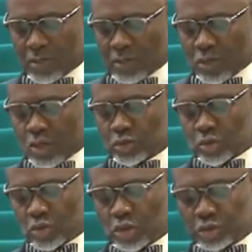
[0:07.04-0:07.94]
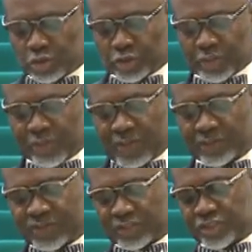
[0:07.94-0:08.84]
How to control the
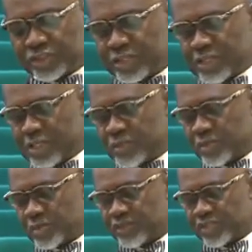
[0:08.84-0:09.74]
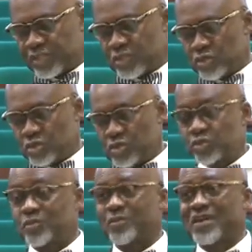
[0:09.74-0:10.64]
manufacturing and use of
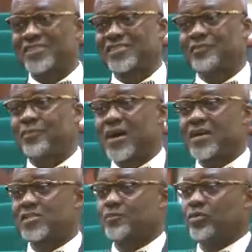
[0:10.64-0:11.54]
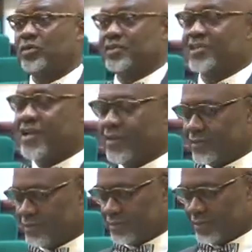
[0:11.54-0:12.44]
single-use plastic bags, polythene,
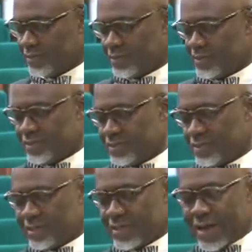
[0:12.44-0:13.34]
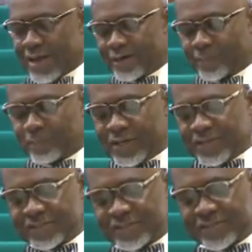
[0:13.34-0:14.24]
and
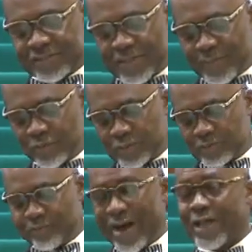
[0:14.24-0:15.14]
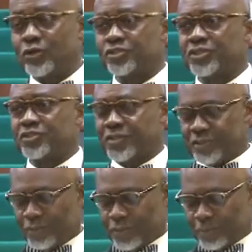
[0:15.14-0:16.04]
replace same with
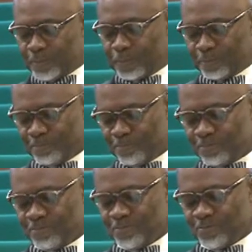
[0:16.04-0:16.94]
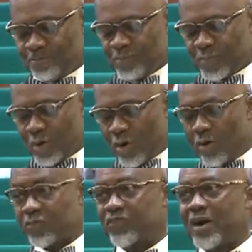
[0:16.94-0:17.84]
biodegradable or
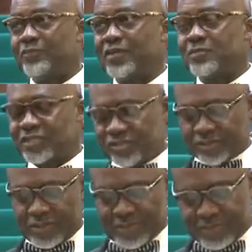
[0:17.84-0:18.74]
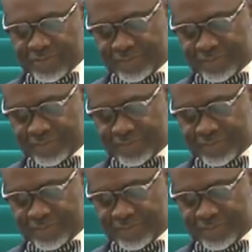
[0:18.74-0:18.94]
fabric materials.